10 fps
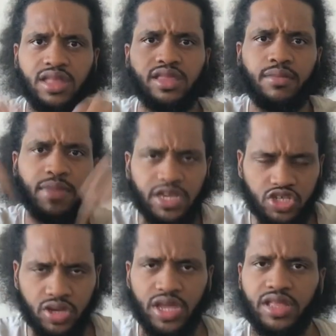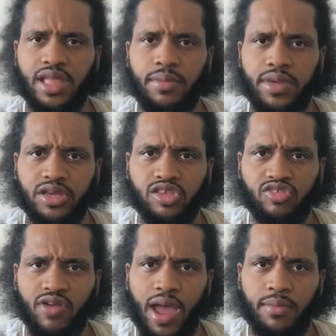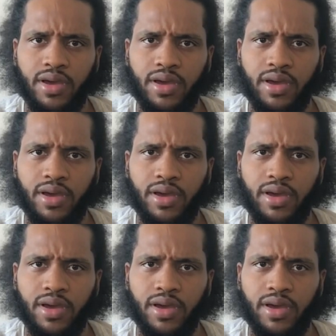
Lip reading: then make sure to hit that big subscribe